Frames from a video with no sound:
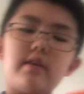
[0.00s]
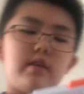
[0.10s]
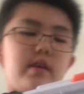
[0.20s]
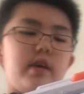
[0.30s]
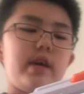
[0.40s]

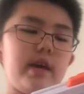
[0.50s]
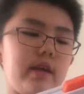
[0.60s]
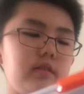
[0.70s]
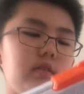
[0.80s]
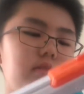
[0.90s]
And
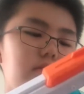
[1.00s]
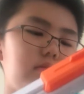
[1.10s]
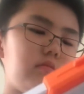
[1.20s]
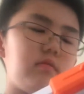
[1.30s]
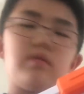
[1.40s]

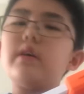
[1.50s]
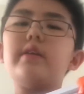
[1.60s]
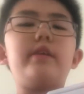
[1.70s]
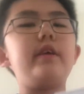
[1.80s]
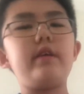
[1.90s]

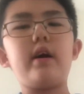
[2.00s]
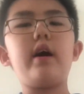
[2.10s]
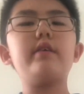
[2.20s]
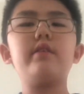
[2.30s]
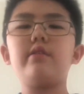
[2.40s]
I
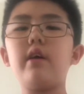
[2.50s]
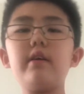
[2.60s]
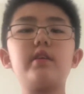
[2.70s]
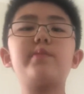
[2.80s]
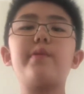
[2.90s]
did not
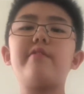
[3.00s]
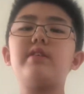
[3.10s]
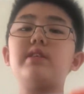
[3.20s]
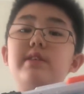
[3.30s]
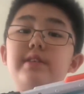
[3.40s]
experience
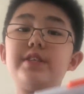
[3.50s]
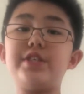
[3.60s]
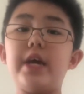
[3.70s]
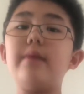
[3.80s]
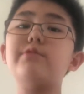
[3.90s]
any
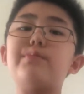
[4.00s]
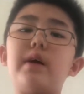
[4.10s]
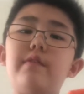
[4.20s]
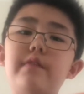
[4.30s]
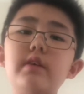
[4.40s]
jams or
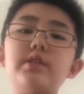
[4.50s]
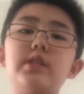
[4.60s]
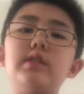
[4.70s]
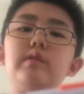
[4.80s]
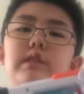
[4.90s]
malfunctions
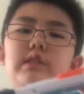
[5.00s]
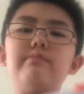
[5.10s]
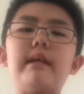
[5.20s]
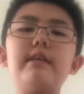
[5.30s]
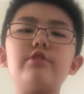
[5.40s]
with this
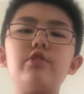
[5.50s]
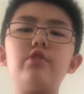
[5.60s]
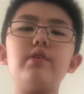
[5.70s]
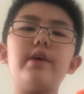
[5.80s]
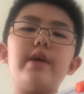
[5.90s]
blaster,
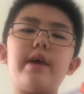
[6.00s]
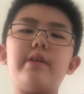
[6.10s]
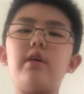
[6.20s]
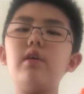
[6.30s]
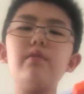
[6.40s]
and
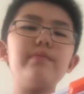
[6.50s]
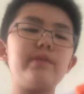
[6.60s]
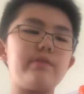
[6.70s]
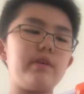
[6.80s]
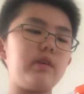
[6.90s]
all of the
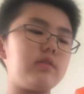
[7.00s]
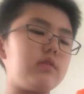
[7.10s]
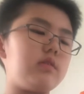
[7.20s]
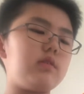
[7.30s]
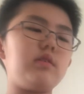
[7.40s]
things
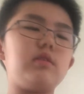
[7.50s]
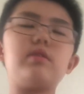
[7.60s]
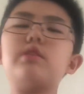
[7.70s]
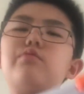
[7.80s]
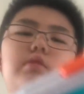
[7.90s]
it does
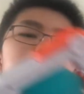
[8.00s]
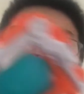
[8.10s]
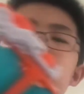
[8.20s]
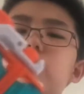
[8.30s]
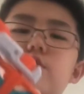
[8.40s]
what it's
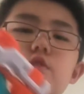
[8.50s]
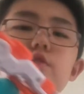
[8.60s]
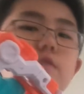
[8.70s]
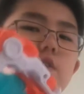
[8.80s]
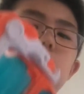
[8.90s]
supposed to do. It
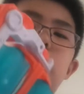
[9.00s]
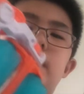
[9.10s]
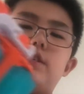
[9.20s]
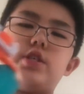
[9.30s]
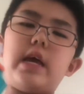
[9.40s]
does as
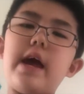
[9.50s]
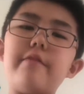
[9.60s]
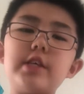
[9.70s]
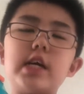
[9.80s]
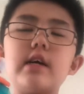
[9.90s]
it
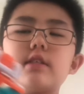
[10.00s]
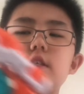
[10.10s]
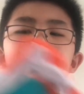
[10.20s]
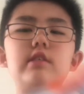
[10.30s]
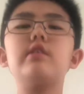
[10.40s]
advertises.
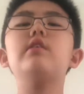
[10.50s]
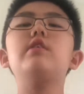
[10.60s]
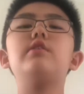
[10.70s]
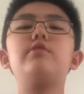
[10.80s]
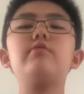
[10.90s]

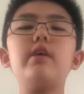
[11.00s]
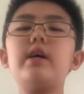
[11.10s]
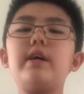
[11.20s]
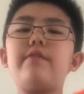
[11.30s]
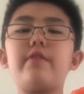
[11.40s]
So yeah,
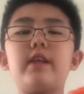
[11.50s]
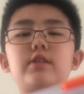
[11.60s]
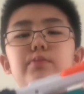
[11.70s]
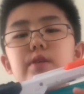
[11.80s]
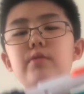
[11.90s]
everything's
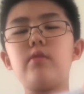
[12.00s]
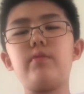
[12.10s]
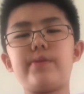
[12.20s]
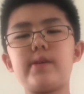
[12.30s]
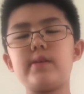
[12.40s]
pretty well with
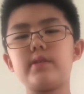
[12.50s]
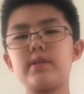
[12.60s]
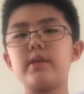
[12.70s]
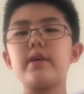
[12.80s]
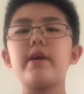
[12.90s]
this.
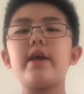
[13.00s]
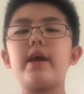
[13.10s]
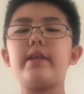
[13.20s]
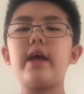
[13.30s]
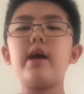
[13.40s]
And
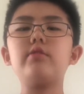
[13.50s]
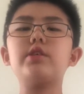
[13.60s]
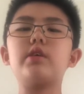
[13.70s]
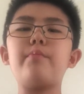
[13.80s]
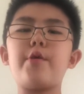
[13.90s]
now to
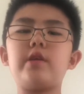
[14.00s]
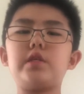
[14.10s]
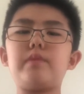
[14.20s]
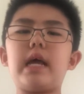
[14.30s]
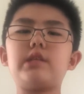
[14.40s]
compare this
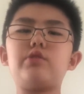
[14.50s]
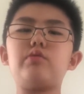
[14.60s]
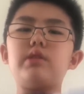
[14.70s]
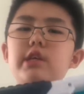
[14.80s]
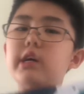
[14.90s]
blaster with
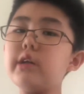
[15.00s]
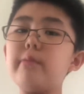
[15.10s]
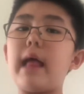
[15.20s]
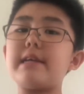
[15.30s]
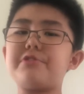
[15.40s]
other
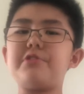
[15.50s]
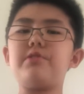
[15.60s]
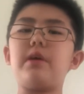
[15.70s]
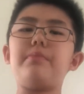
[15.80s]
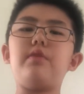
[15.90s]
blasters, I
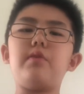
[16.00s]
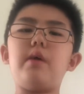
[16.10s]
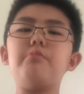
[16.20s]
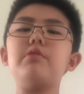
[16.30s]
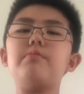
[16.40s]
put it up
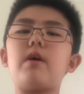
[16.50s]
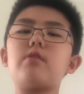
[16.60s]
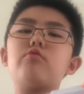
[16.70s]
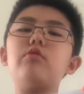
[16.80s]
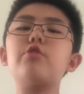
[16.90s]
in my
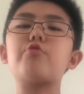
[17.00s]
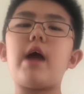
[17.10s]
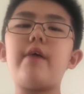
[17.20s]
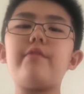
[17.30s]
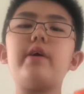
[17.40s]
chronograph,
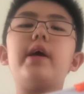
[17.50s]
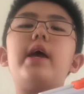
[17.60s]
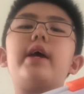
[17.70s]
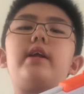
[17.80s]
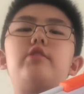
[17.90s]
and
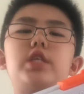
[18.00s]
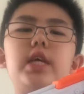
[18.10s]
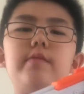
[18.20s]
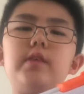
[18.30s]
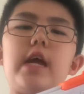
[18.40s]
I'm achieved an
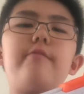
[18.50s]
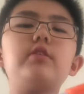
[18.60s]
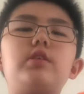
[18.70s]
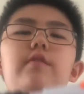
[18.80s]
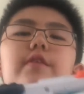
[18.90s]
average
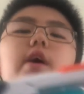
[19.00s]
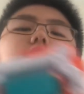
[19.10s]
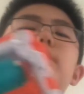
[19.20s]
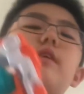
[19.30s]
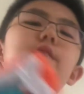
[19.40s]
of
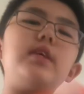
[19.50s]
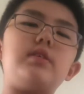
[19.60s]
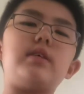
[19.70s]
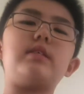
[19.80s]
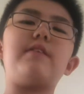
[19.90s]

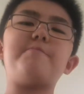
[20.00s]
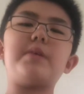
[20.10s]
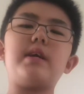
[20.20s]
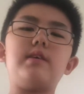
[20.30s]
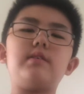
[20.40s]
76
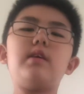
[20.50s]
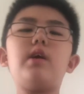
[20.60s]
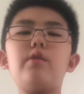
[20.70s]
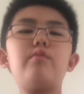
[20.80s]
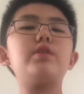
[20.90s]
FPS,
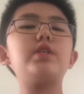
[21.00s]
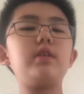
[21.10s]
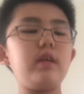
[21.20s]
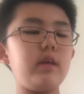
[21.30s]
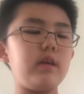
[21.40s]
which
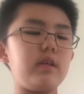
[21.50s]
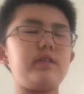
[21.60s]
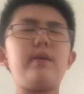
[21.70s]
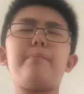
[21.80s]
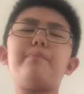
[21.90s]
is a
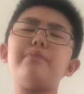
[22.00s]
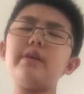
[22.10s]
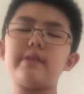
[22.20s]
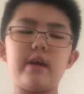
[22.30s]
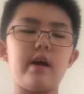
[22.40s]
bit
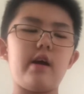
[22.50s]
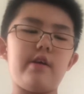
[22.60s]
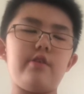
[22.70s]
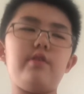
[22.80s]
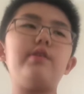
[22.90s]

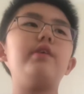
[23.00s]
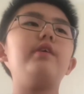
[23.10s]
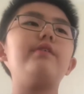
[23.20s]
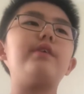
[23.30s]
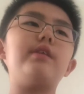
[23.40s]
higher
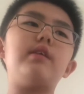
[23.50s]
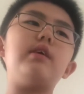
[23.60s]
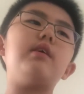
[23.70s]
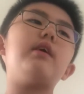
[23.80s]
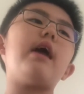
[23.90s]
than the
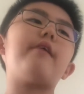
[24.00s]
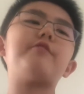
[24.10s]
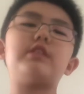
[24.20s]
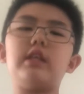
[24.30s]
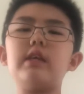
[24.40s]
average
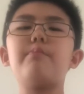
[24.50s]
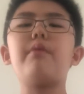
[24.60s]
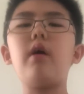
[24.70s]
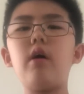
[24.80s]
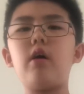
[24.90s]
Elite
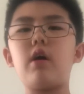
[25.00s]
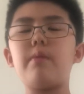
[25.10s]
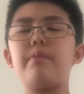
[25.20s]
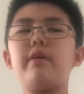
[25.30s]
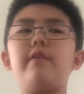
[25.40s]
par,
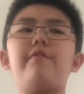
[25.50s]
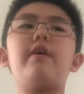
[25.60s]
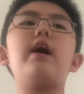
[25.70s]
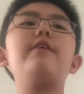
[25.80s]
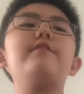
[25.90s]
but
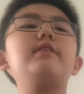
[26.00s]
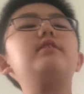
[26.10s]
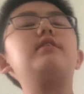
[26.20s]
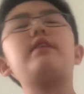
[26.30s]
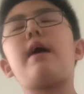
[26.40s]
5 isn't
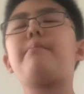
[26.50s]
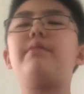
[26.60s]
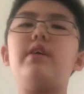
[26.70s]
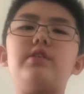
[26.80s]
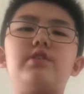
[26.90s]
that
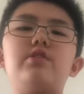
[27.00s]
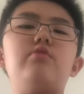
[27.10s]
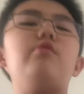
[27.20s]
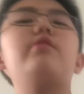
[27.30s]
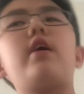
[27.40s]
much, so you're
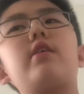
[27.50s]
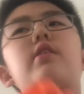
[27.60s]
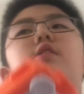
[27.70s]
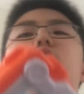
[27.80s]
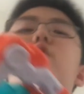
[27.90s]
not gonna
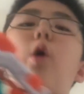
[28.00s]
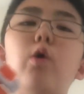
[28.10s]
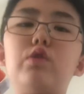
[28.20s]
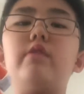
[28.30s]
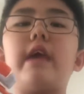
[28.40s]

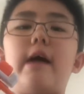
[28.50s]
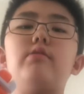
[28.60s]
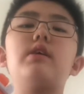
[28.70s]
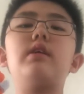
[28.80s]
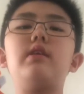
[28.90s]
totally
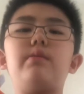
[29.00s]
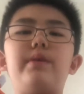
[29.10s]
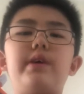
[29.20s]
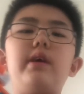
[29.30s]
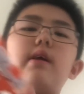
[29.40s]
outgun anybody.
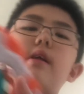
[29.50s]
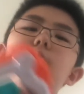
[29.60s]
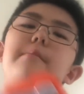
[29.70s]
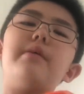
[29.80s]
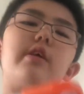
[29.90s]

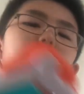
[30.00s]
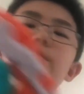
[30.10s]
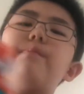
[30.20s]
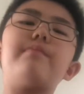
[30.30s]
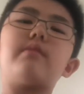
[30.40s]
But
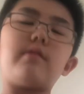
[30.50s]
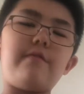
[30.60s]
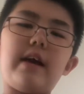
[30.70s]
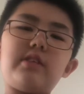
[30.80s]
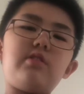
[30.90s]

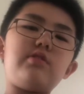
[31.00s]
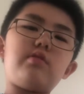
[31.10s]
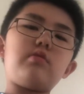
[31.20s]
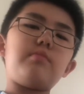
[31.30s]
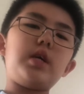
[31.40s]
faster is also
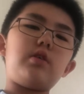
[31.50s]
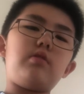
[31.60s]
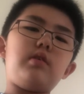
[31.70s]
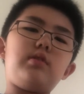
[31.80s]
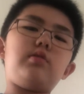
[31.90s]
better.
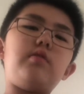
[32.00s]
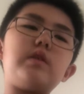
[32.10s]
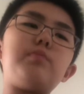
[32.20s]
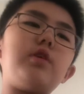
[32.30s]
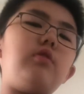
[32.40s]
It's always
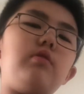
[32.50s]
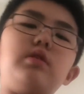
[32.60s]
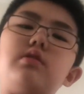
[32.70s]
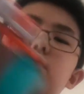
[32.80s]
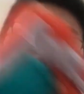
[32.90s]
better.
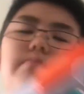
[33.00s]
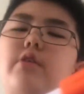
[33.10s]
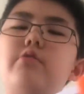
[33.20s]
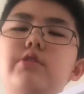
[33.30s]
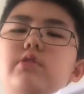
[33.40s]
It's better than
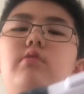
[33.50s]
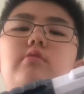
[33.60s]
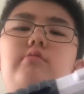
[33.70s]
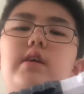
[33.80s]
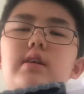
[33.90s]
slower,
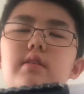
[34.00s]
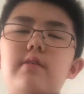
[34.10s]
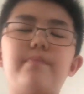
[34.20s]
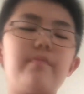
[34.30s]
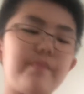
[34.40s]
right?
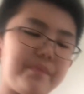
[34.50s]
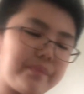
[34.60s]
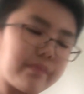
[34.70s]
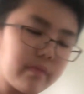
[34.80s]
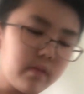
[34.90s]

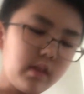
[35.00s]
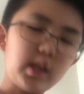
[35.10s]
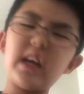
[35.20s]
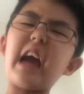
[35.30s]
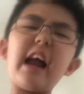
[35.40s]

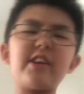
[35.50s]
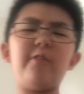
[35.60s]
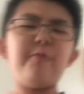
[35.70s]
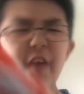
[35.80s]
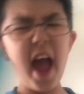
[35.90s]
Gotta go
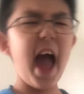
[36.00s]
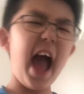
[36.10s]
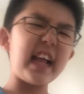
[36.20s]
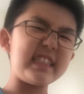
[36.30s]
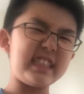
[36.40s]

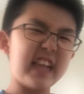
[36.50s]
fast!